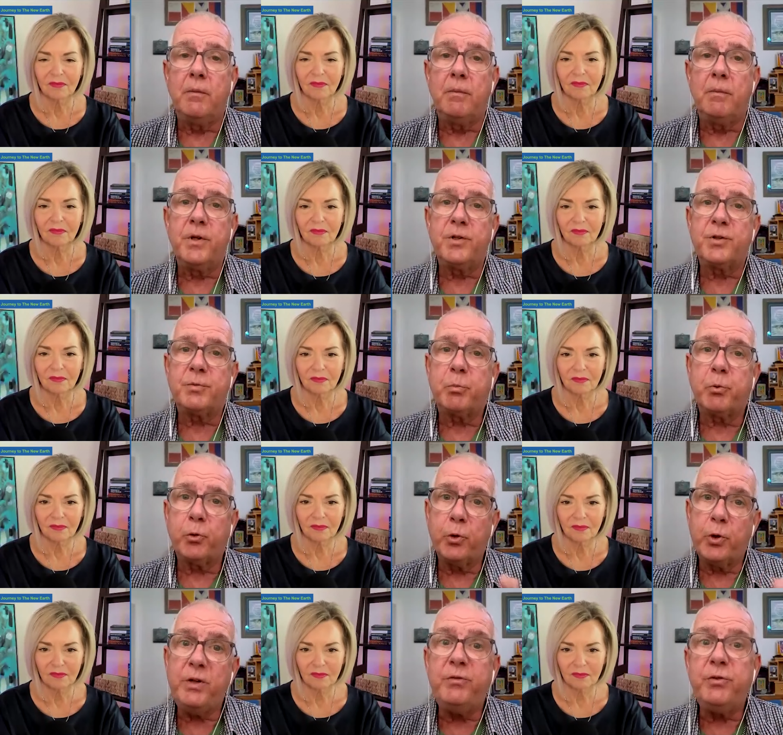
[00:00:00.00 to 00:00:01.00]
Speaker 1: This
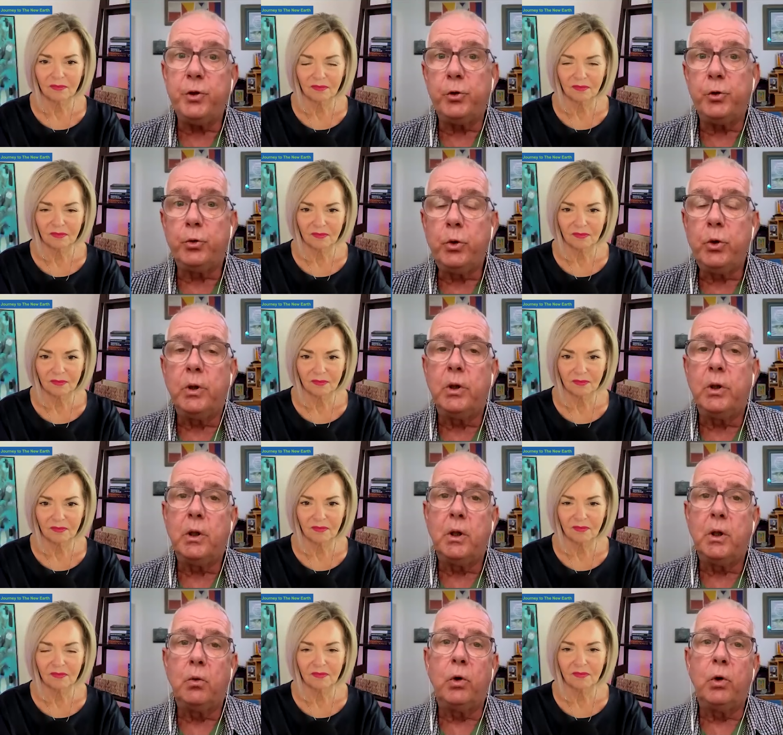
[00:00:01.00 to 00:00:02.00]
preview
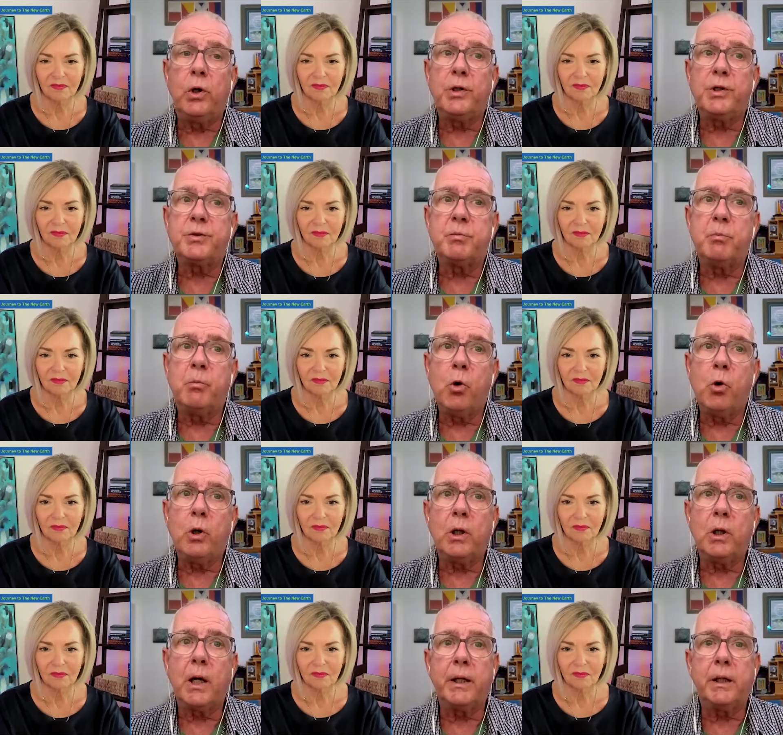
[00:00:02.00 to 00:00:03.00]
was more
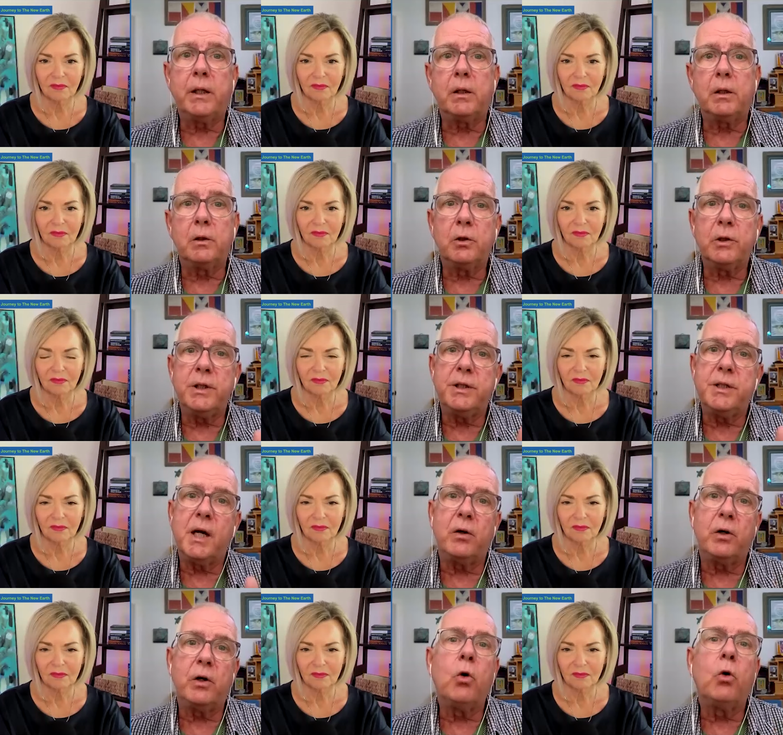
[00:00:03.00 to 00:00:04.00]
like looking
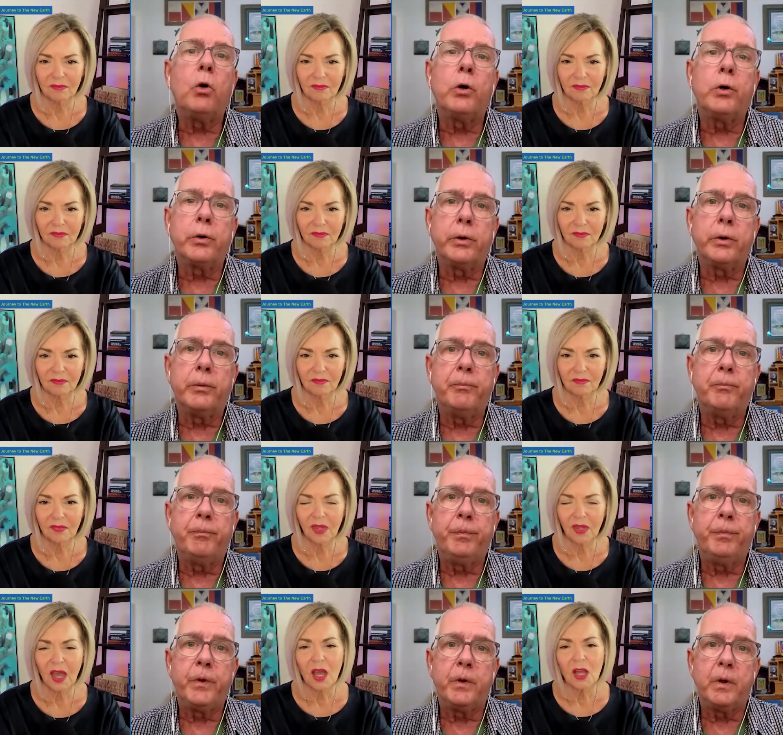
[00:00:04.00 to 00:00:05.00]
down a corridor.
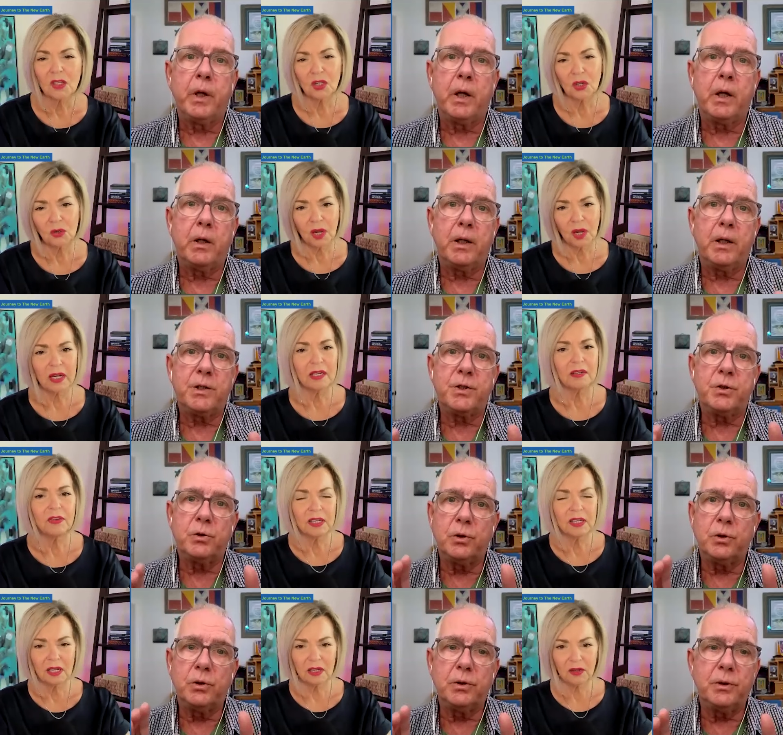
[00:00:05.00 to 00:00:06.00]
And so, kind of look,
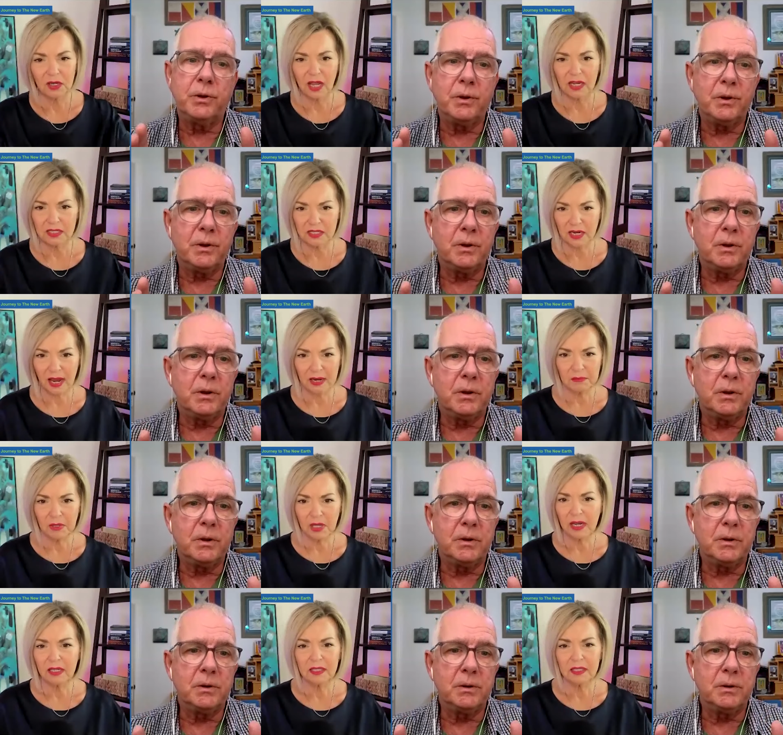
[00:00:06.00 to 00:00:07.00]
Speaker 2: a, a
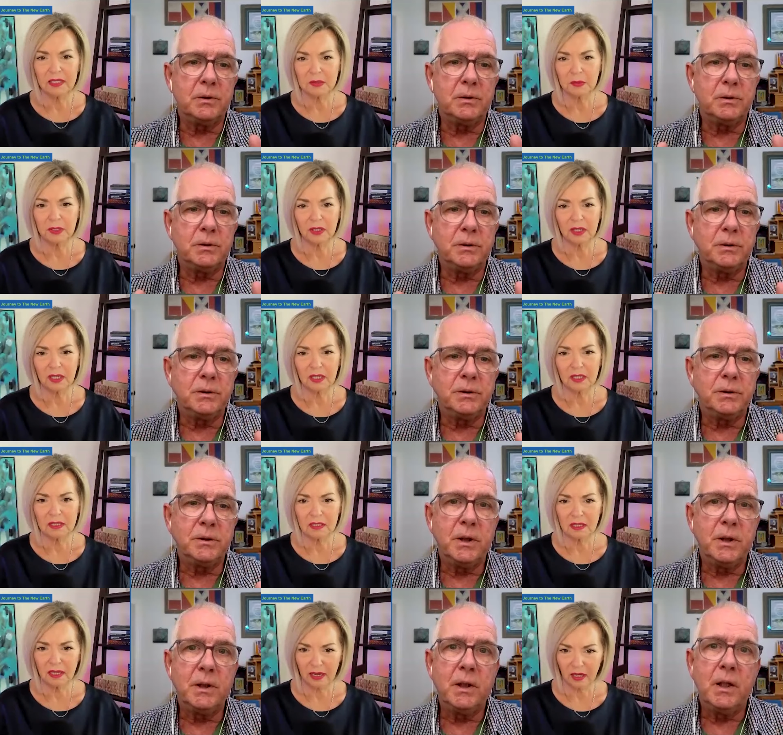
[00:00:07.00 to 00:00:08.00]
timeline
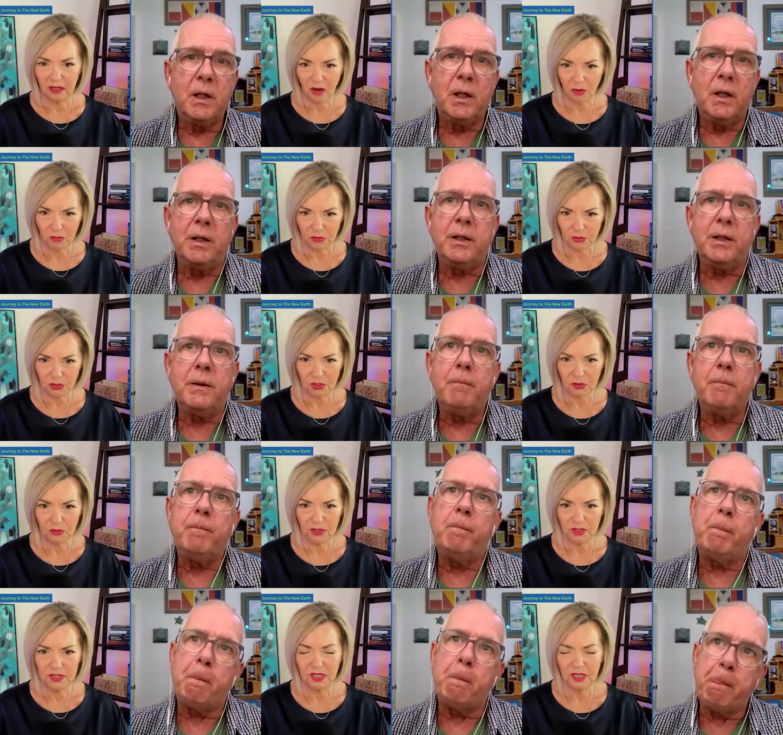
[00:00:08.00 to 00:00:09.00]
experience, like almost you
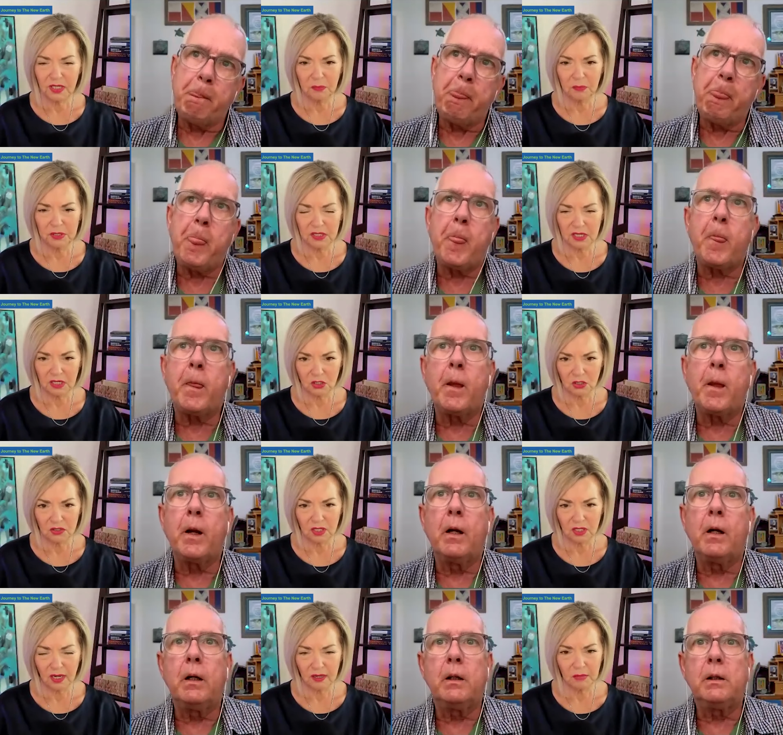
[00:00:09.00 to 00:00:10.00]
were seeing a potential
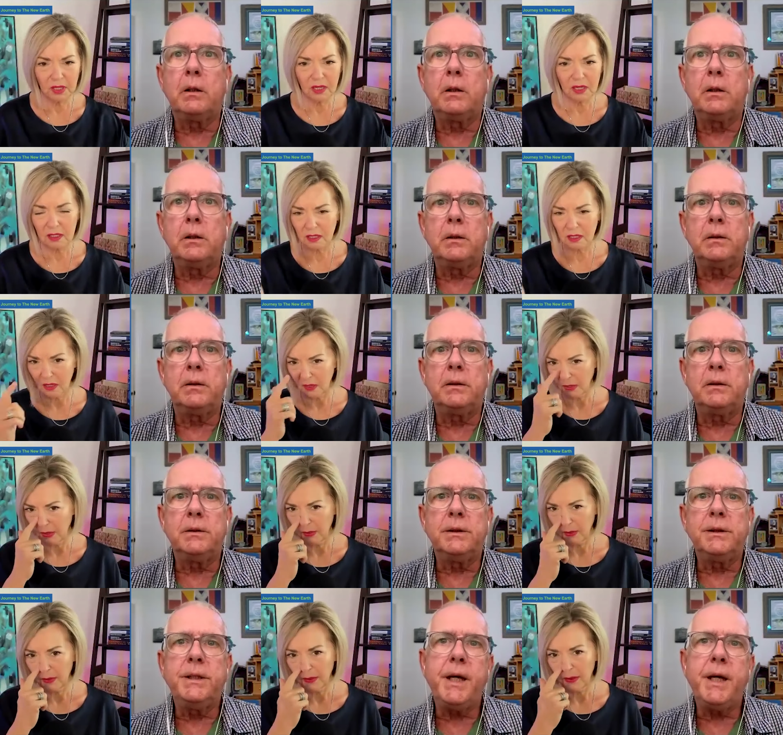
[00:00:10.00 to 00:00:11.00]
timeline?
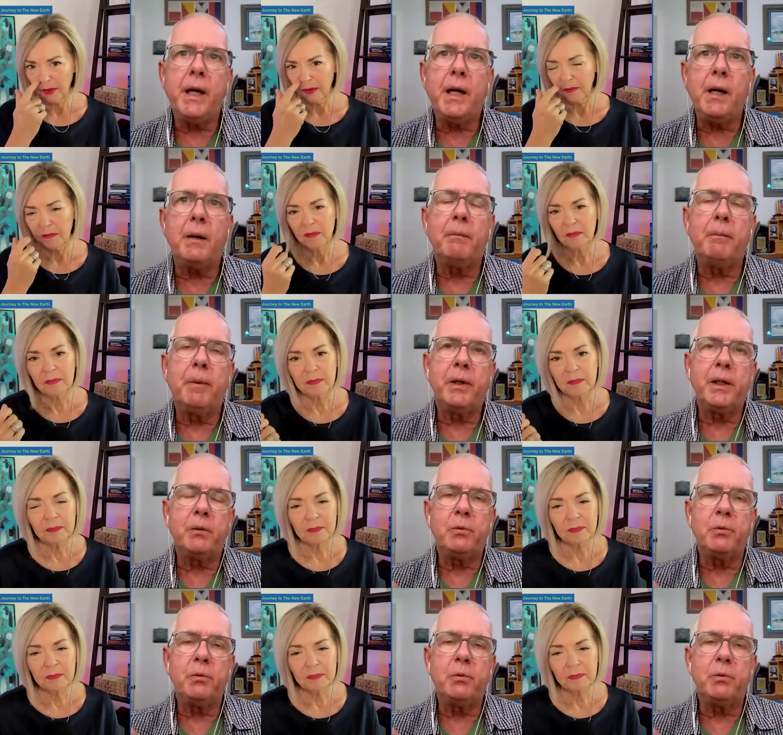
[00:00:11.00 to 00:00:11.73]
Speaker 1: Yeah, but it